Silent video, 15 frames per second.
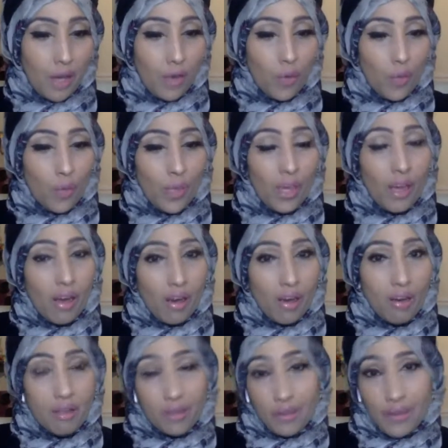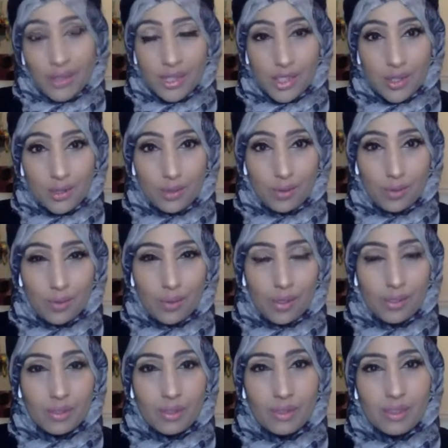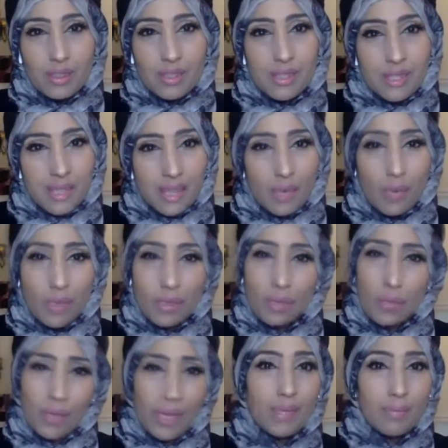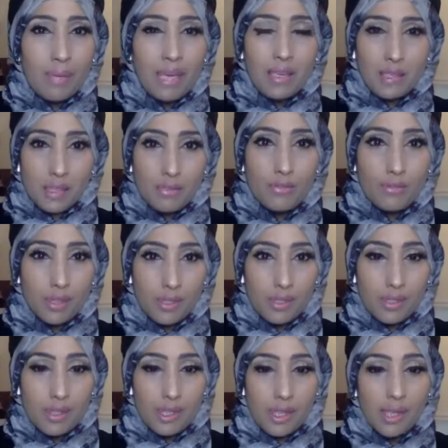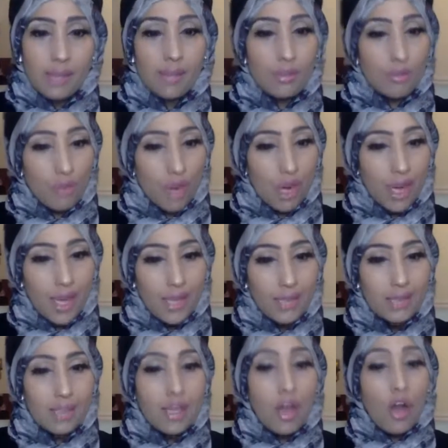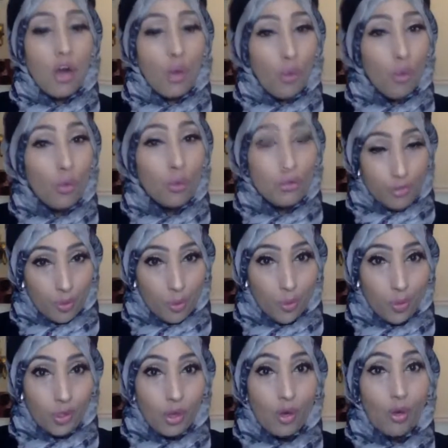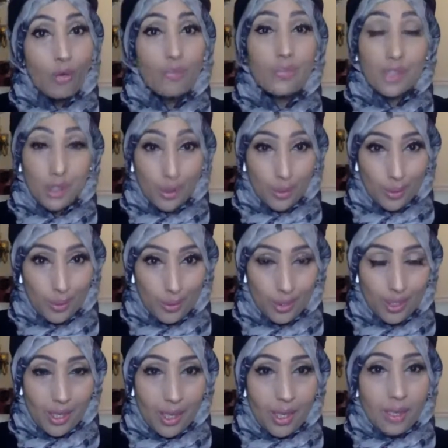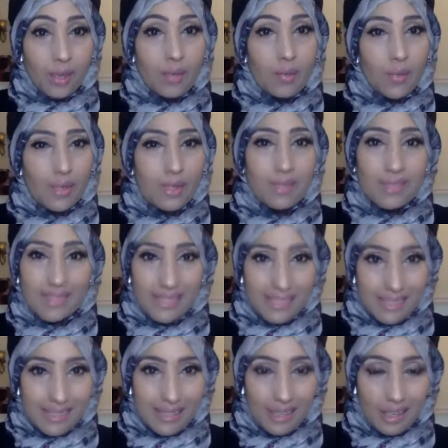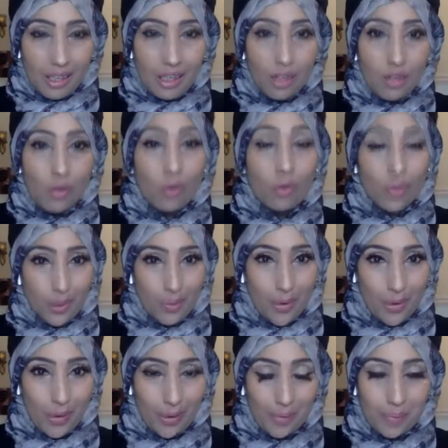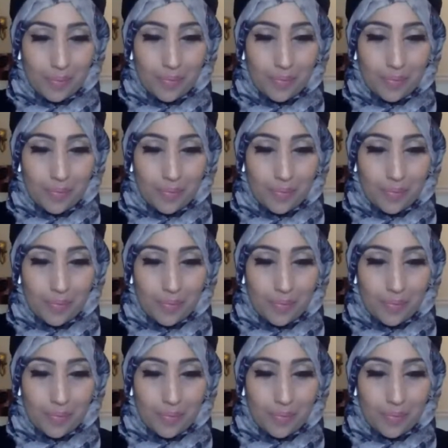We are going to see whether we can make a difference in the rise or the fall of the youth, whether it's today or tomorrow.